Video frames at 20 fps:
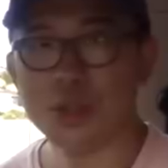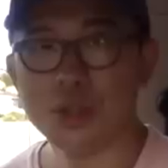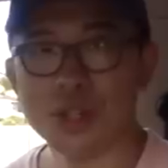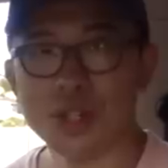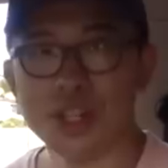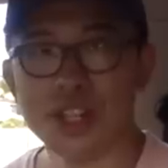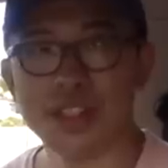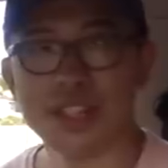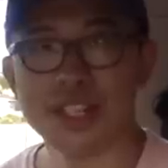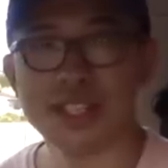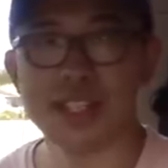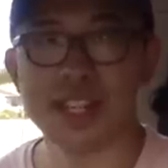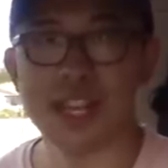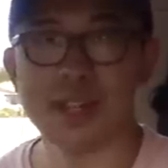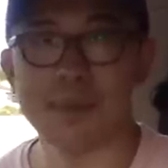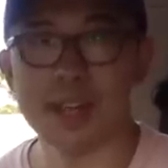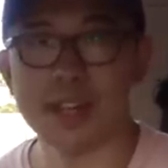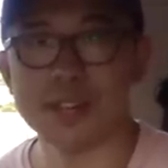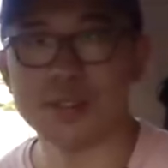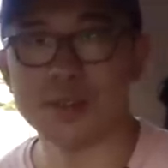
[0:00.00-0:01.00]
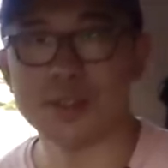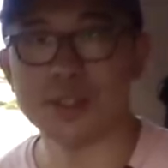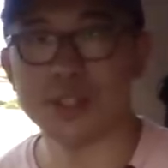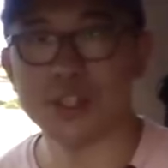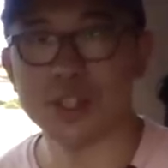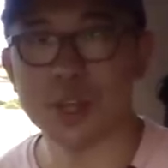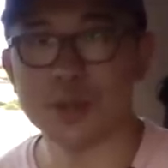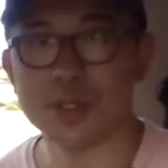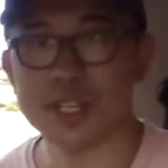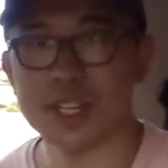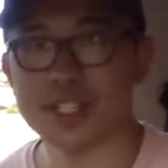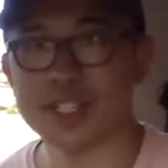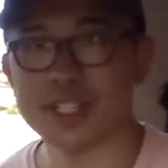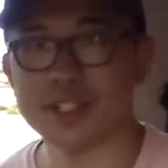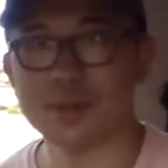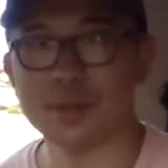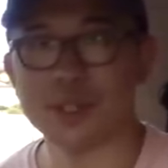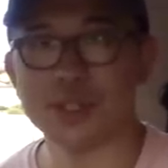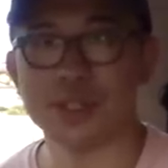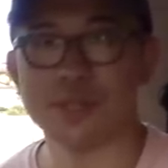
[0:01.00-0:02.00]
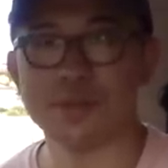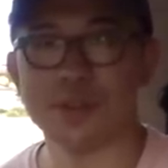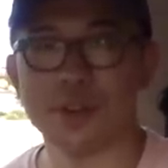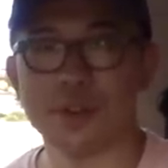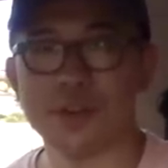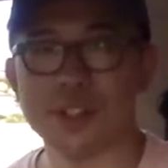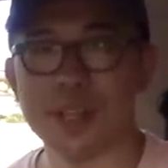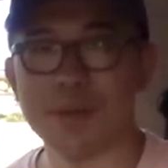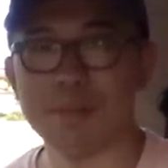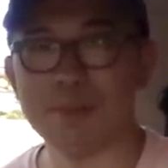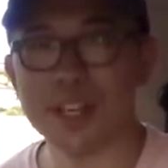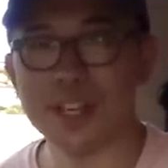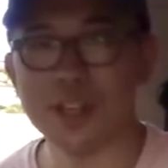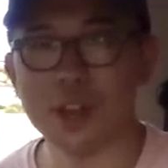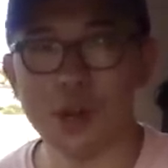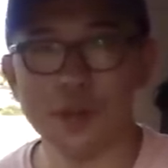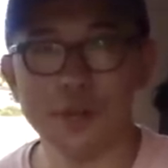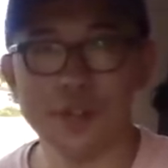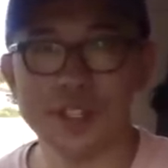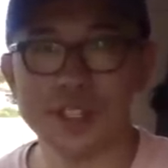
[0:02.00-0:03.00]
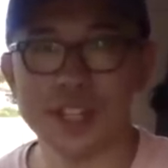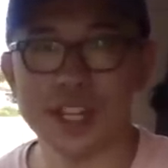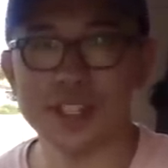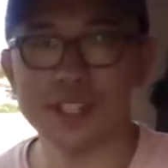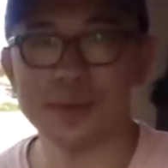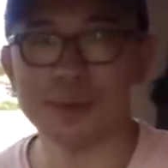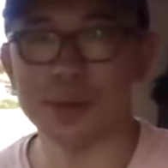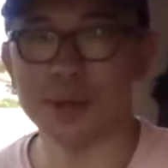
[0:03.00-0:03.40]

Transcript: Usually at this time I do the Cho test, which involves a big oversized